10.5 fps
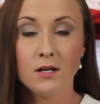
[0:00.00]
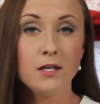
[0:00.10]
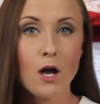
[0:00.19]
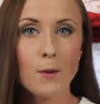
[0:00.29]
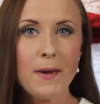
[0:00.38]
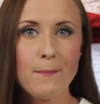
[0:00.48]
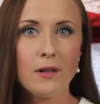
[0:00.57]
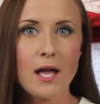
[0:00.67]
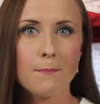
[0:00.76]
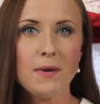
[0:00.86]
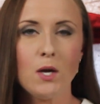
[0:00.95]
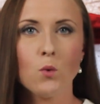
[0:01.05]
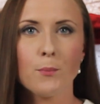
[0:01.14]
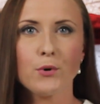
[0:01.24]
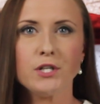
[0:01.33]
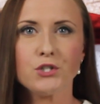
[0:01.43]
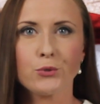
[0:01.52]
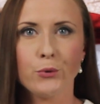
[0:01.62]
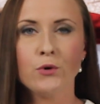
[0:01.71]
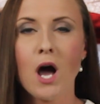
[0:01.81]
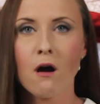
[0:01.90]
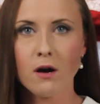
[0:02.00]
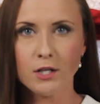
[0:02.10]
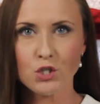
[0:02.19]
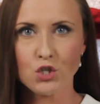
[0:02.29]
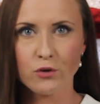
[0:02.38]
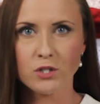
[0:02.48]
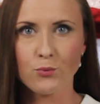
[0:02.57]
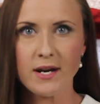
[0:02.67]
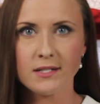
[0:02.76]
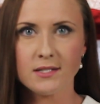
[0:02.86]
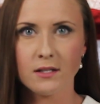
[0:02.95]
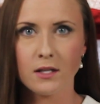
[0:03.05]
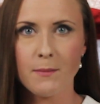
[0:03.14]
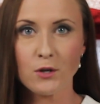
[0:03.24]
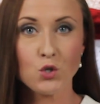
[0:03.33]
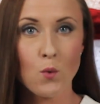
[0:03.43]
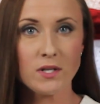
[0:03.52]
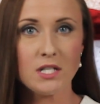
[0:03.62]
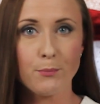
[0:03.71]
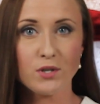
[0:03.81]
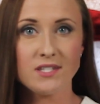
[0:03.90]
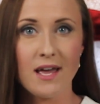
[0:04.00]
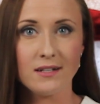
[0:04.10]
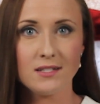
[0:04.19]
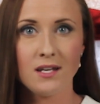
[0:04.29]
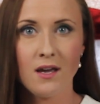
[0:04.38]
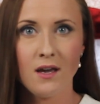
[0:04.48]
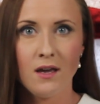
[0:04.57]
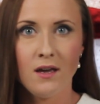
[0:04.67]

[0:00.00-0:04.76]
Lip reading: Now, young people like me, we're pretty screwed. Our uninsurance rate is still at about 20%.